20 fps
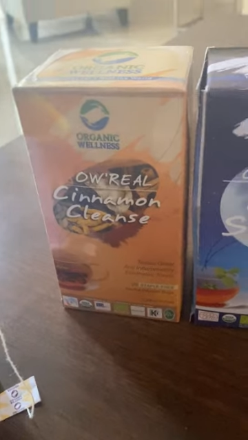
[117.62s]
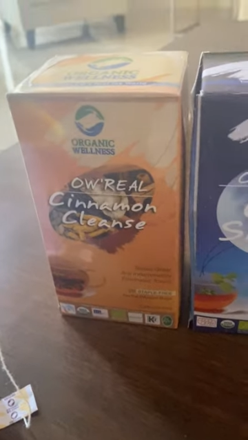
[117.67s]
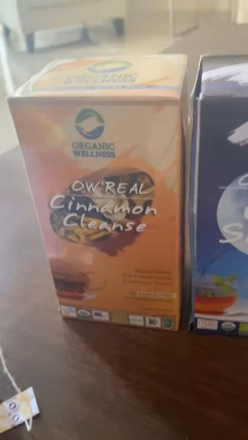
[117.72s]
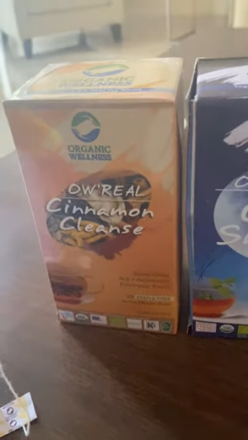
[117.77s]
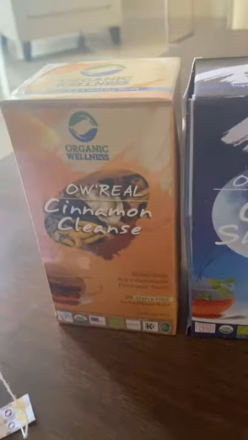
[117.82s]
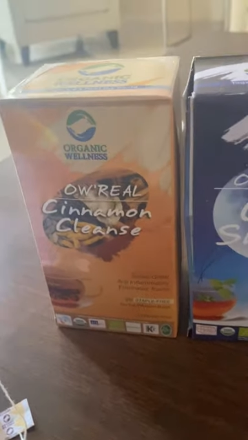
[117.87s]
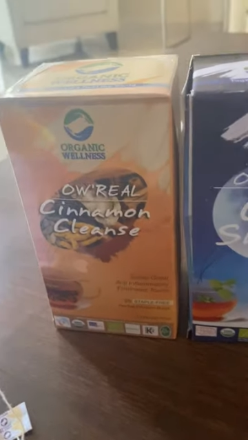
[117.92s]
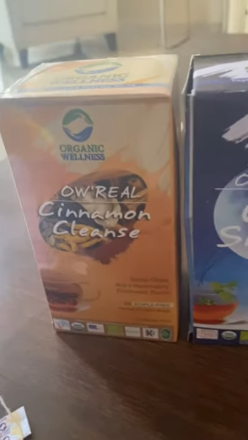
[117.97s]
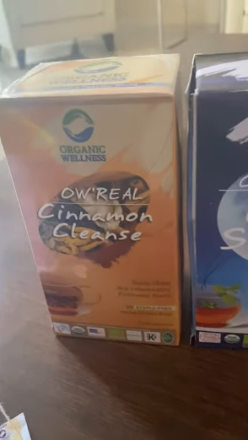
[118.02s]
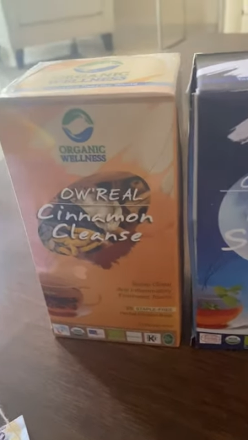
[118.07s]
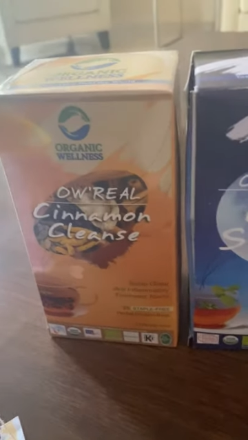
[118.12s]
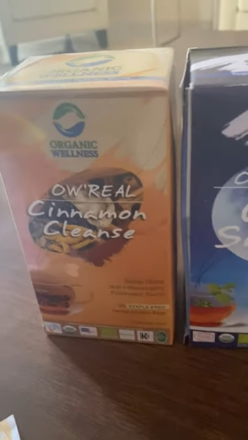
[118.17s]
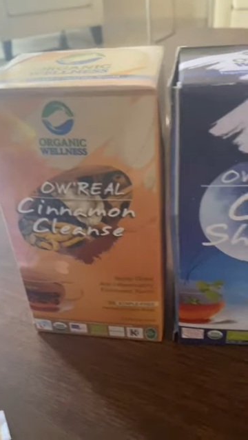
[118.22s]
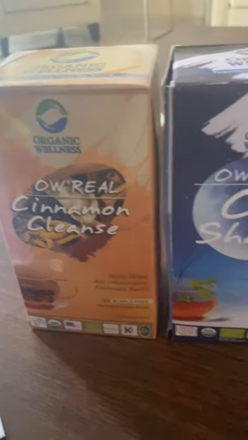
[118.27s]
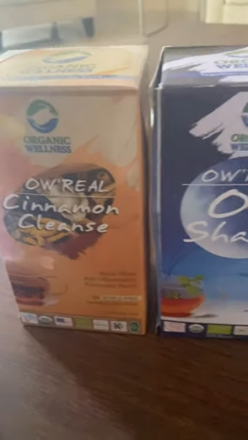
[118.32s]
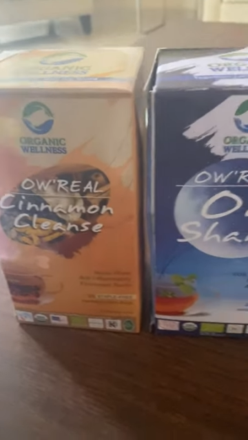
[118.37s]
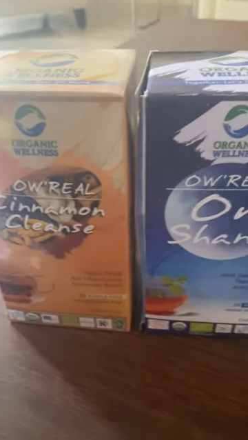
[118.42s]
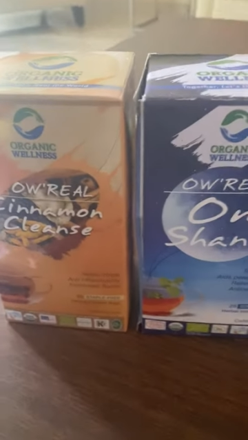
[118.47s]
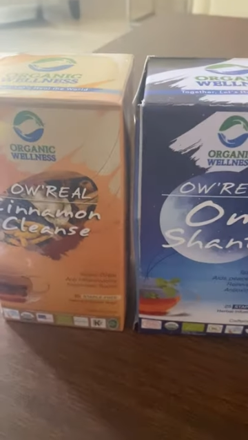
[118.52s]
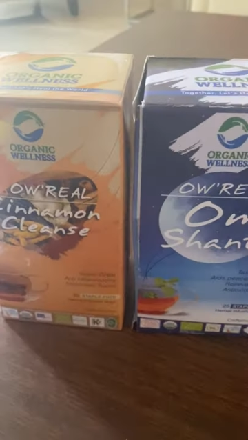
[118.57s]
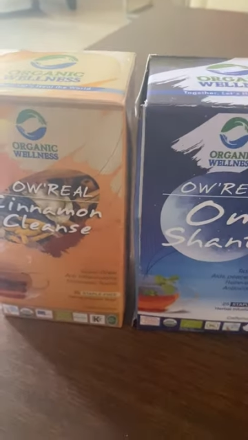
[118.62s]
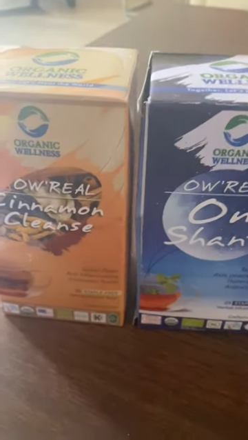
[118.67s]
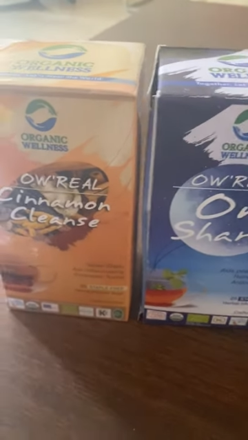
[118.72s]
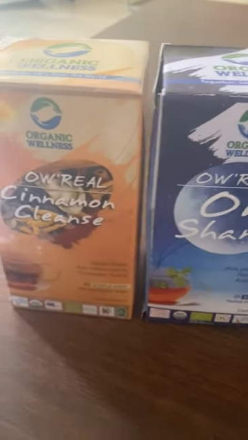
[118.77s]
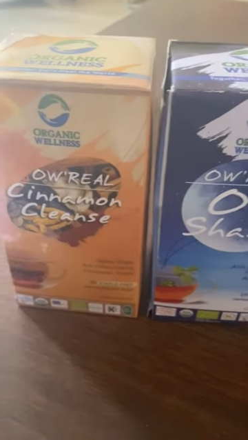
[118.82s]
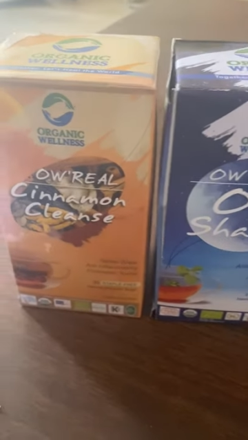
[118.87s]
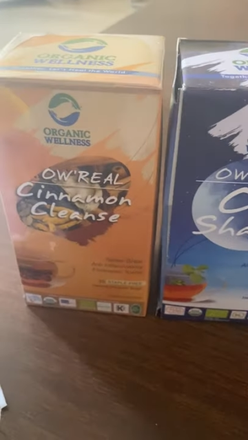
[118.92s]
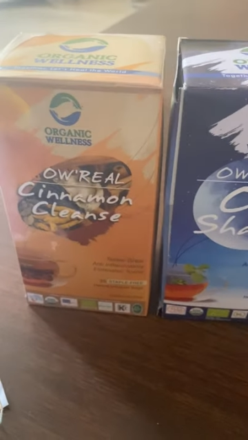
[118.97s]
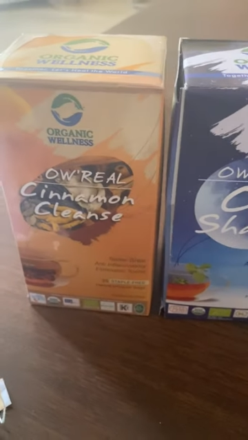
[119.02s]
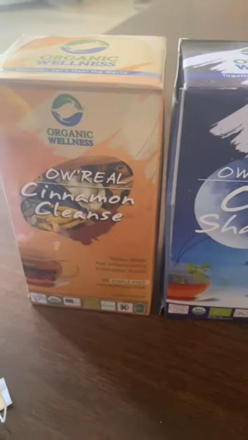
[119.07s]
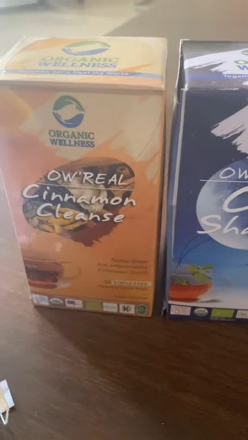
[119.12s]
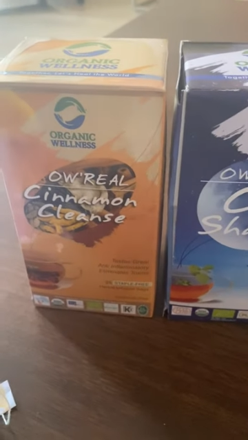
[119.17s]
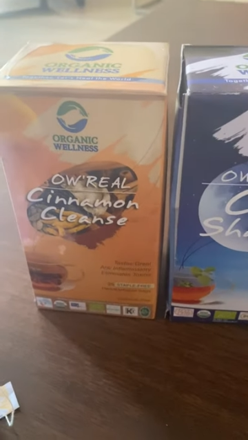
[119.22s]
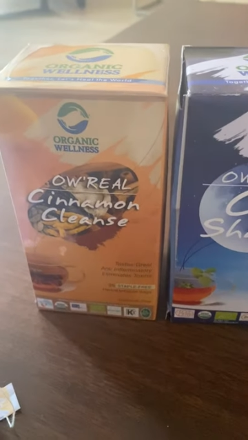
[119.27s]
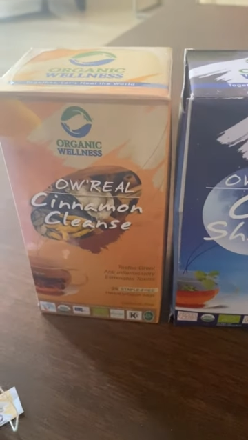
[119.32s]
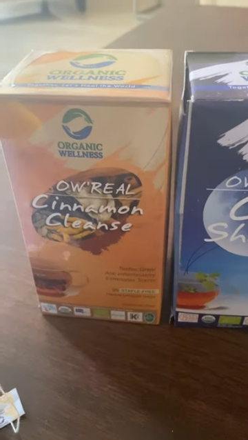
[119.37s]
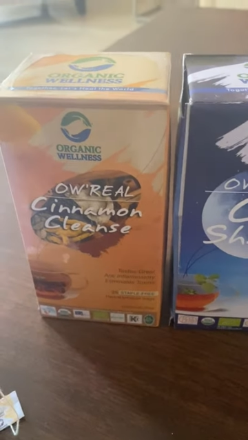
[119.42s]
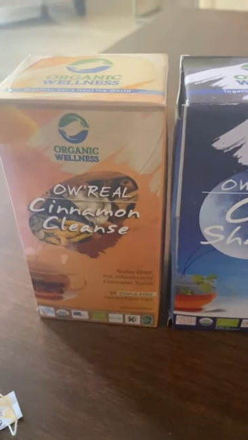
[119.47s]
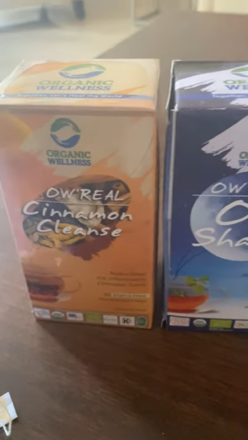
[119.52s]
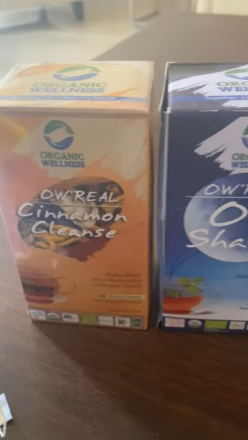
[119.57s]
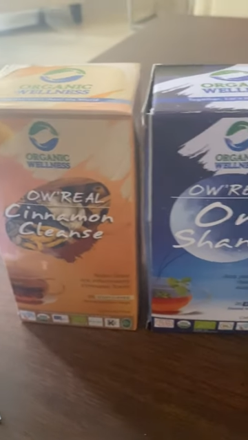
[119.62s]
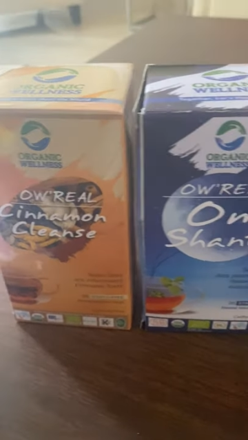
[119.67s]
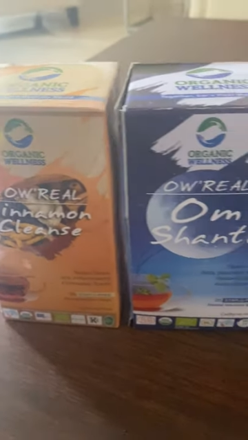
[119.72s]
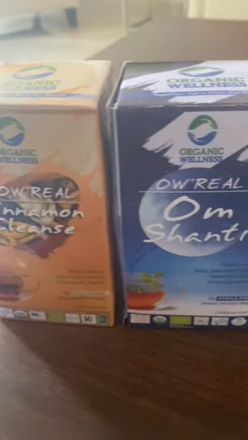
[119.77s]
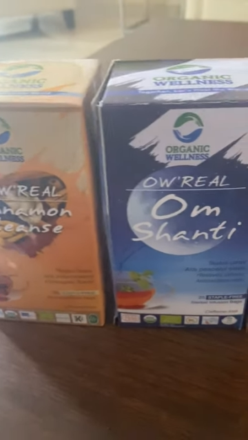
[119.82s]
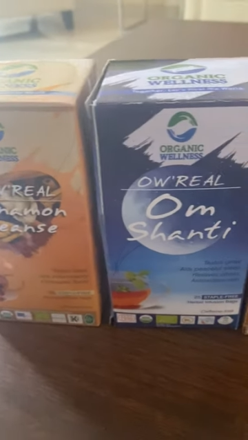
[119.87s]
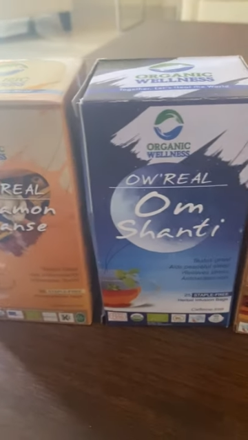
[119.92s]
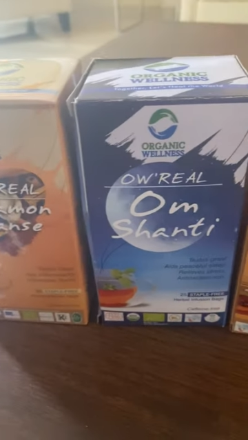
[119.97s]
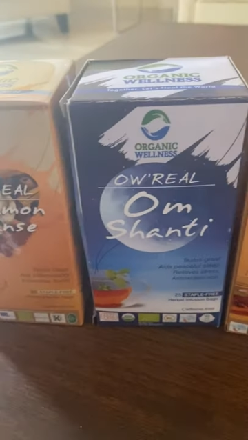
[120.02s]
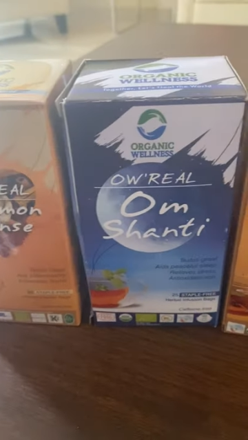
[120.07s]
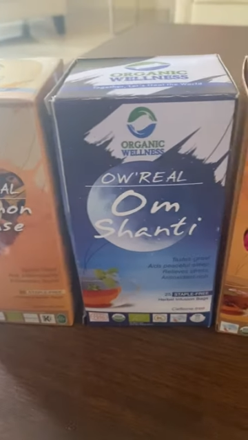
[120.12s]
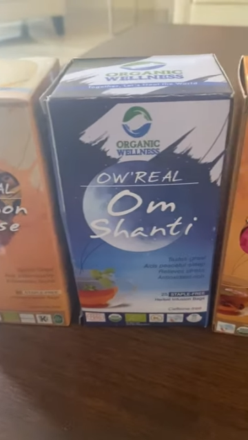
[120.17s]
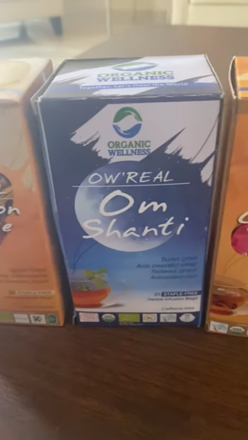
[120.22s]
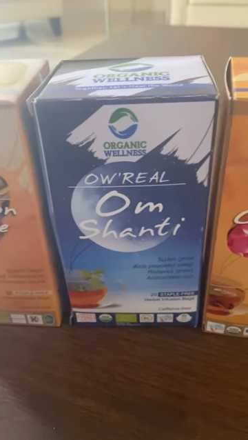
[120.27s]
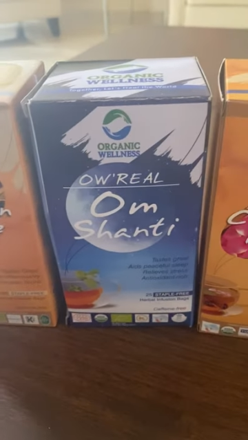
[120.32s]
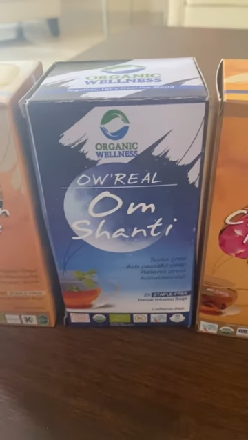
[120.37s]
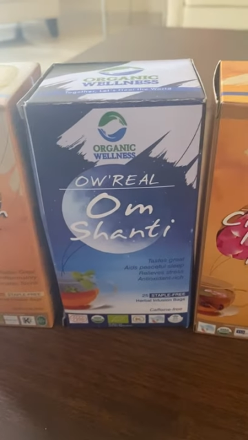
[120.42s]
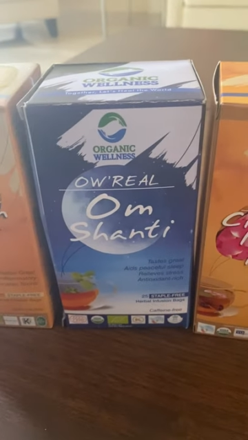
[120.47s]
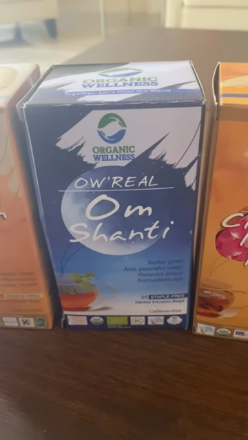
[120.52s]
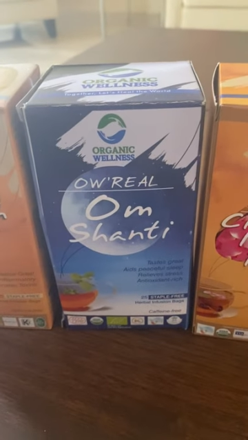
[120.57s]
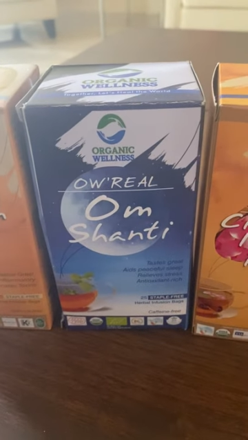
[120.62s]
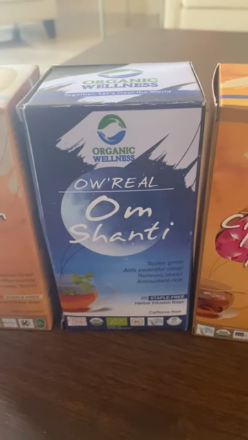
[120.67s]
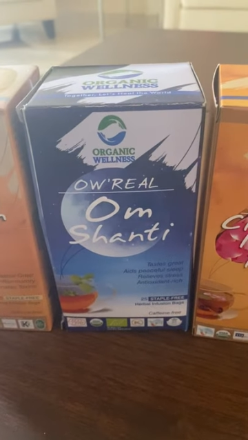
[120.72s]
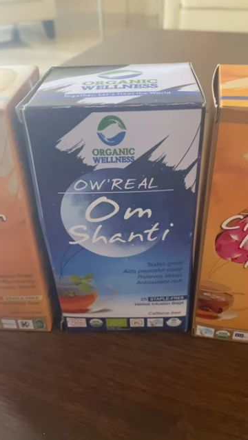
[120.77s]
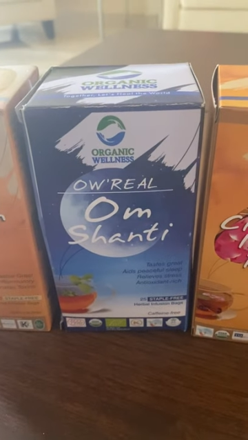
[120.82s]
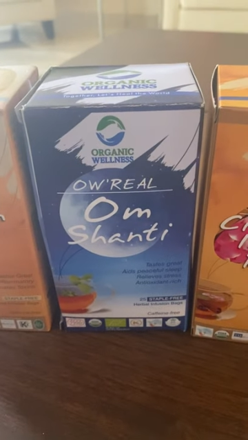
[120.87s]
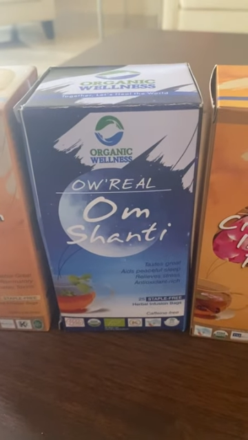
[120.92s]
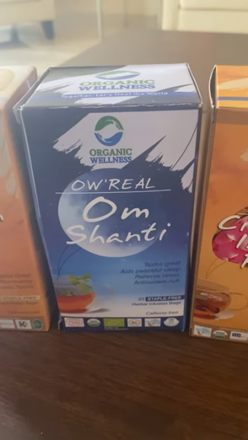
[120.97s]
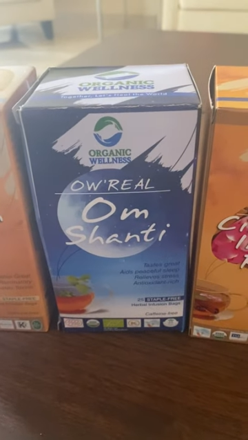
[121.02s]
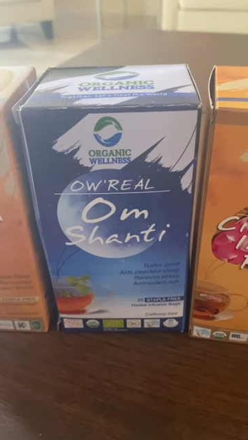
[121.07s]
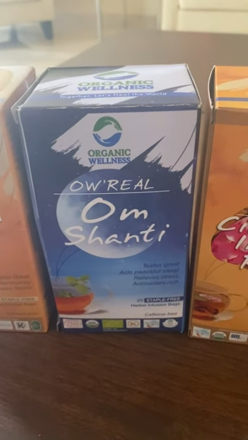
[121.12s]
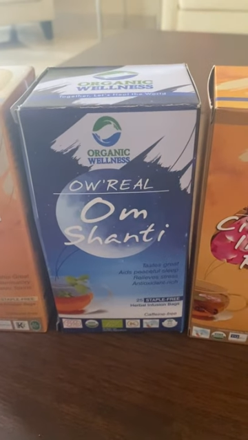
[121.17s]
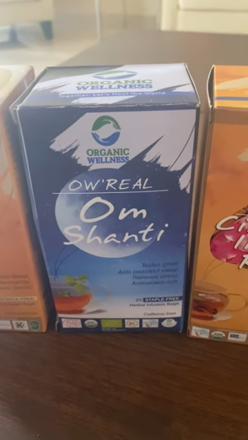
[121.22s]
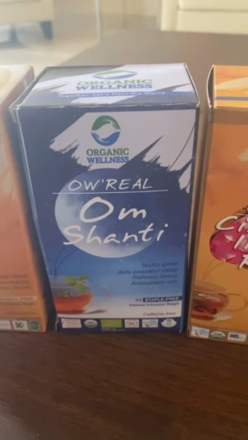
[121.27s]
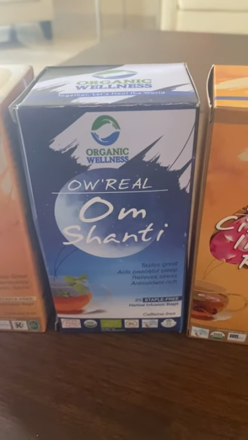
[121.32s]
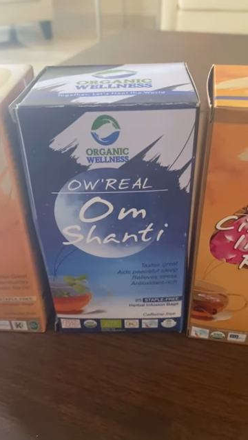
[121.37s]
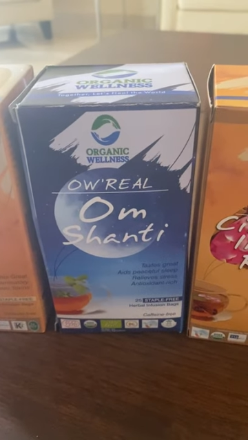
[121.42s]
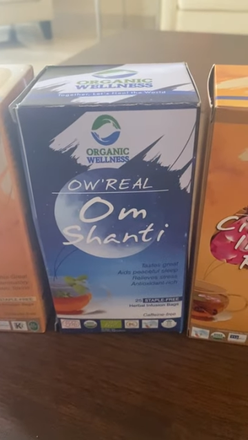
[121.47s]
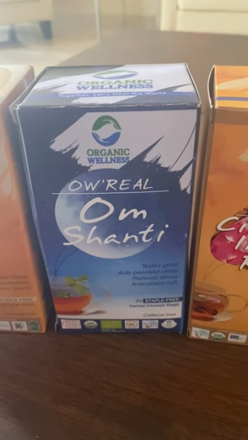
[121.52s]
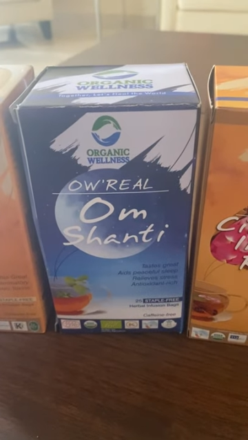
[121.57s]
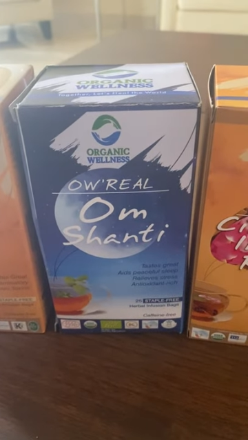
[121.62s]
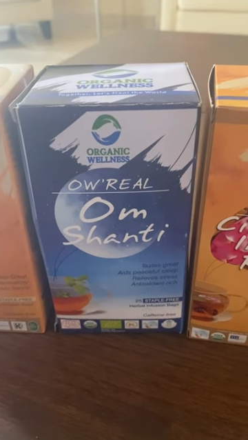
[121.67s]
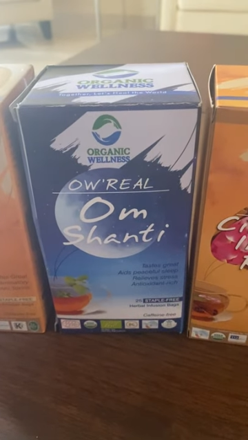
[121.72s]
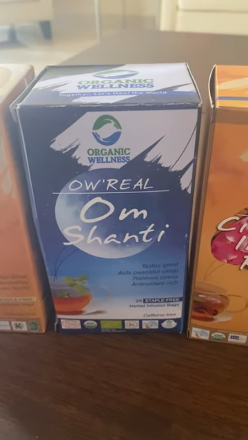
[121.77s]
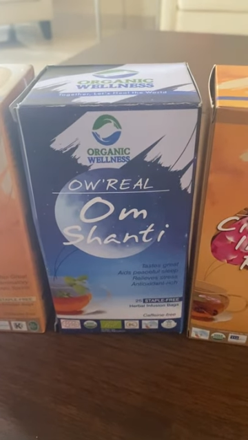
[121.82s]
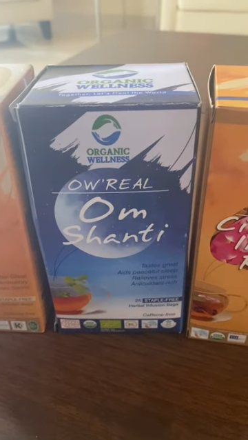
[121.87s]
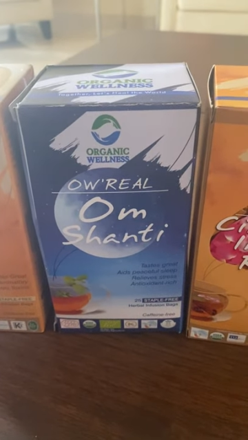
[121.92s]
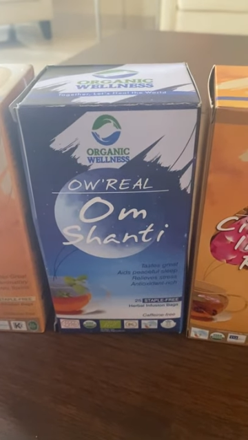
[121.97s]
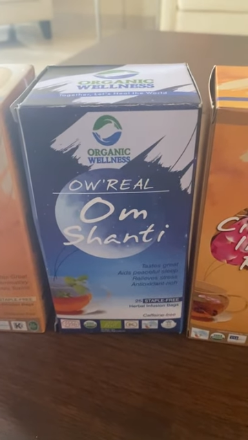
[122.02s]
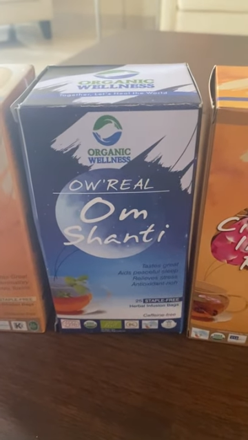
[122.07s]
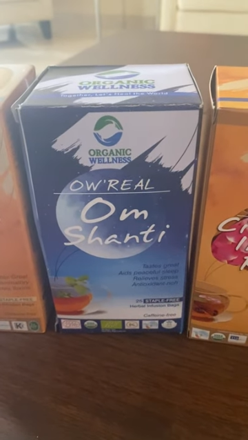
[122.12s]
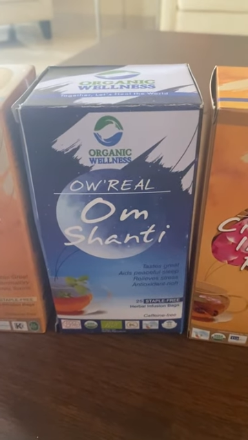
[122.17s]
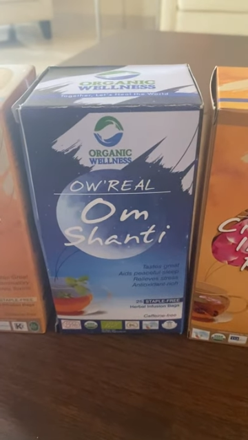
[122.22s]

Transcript: [unreadable: no face in view]